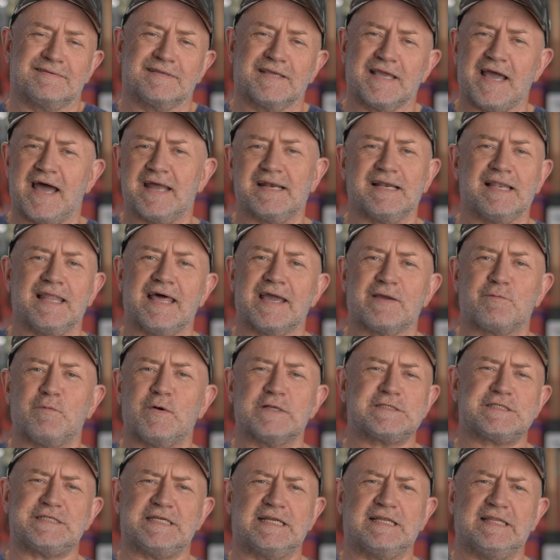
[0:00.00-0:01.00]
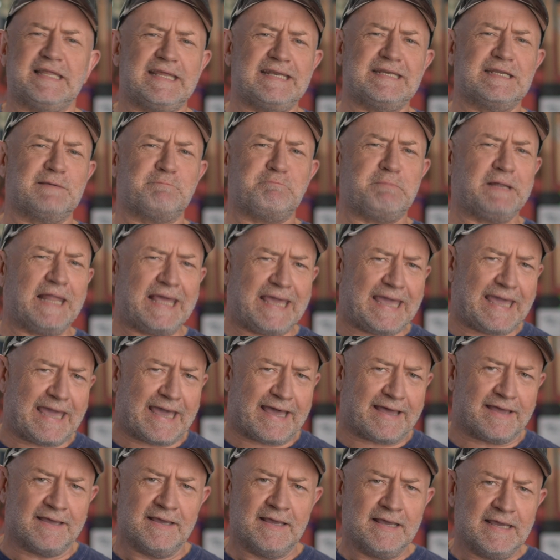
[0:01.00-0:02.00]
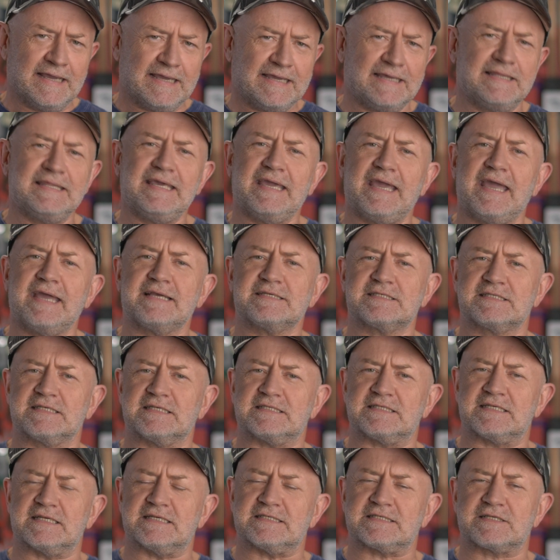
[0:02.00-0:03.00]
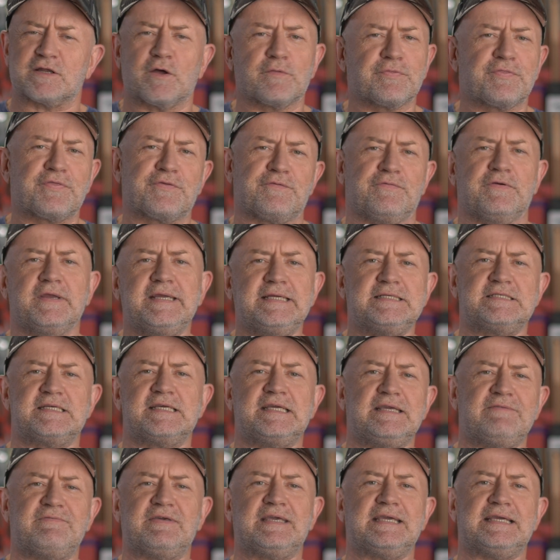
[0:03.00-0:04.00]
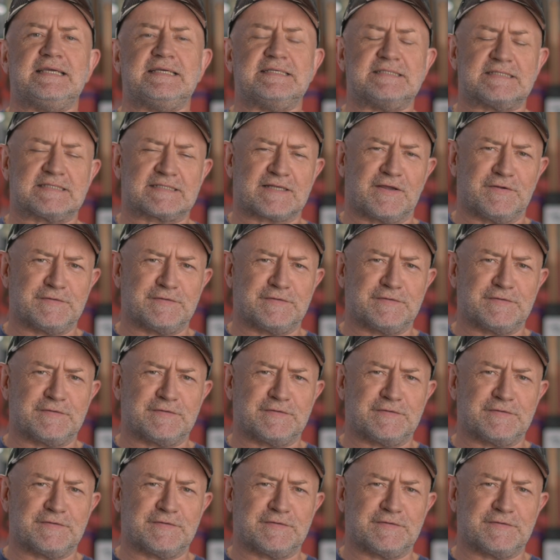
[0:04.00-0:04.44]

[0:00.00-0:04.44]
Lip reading: Kind of like watching Linda Blair in The Exorcist on three TVs